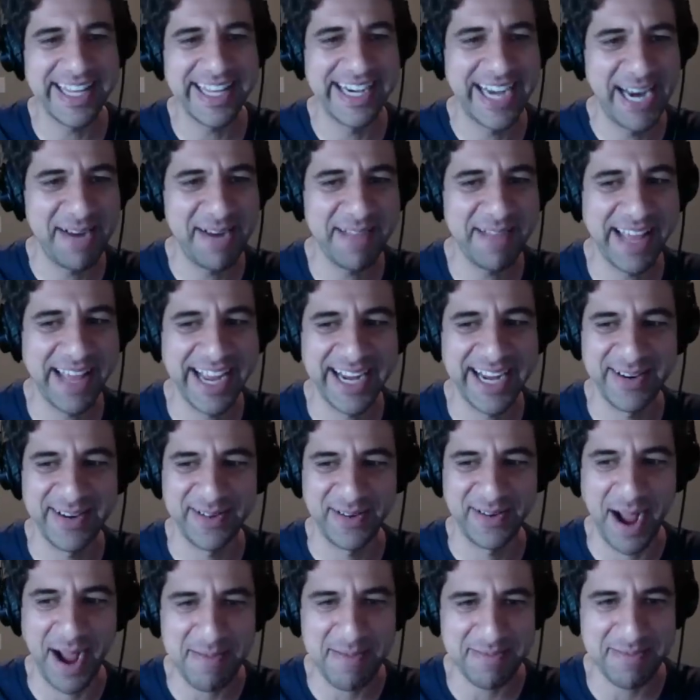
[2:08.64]
name like
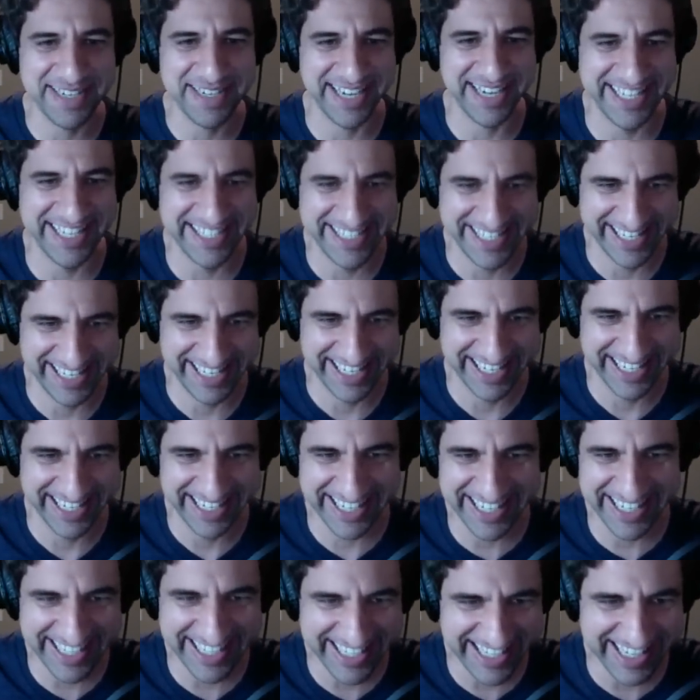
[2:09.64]
crop
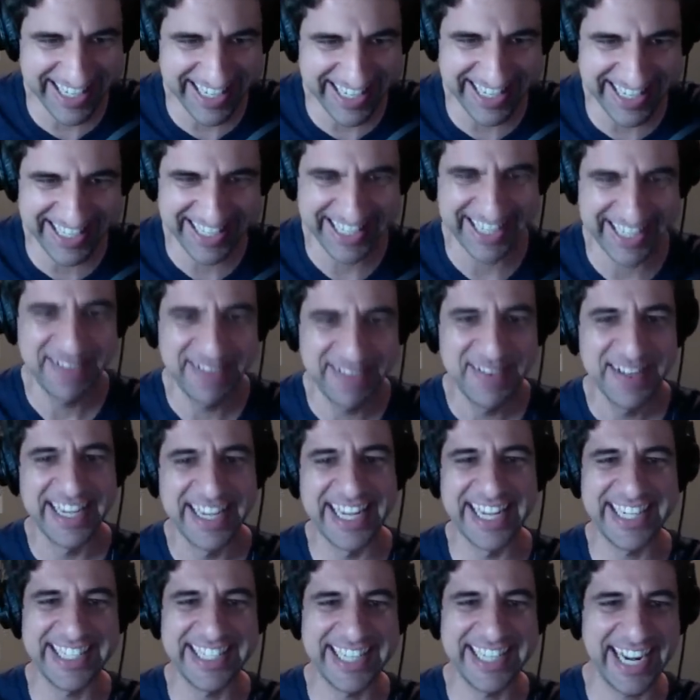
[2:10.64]
dusting,
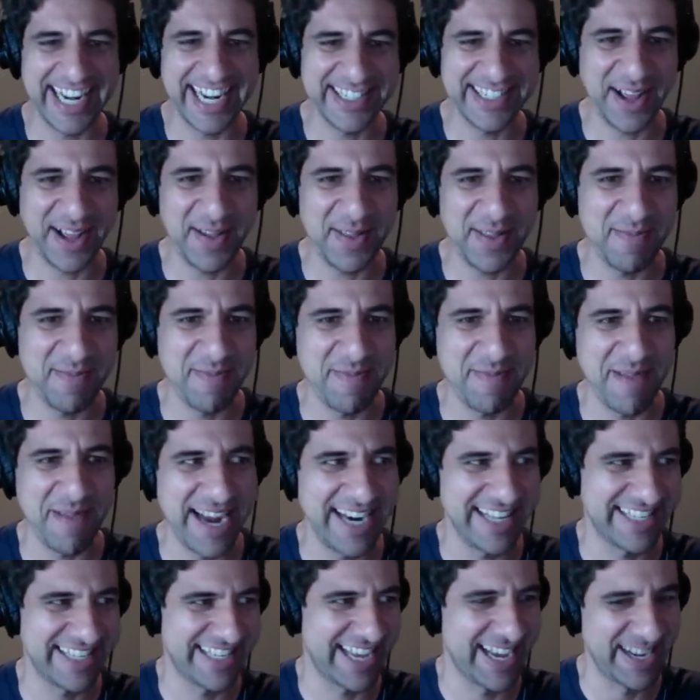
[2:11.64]
it takes all the
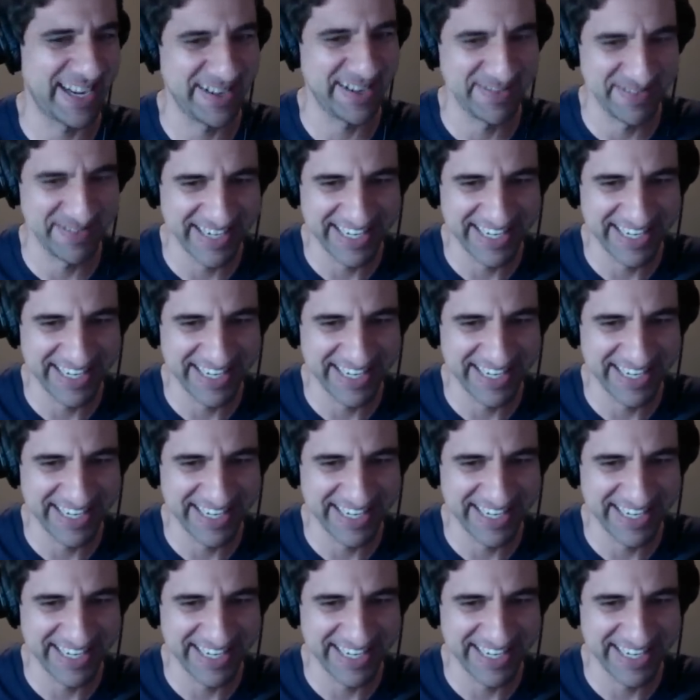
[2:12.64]
menace out of it.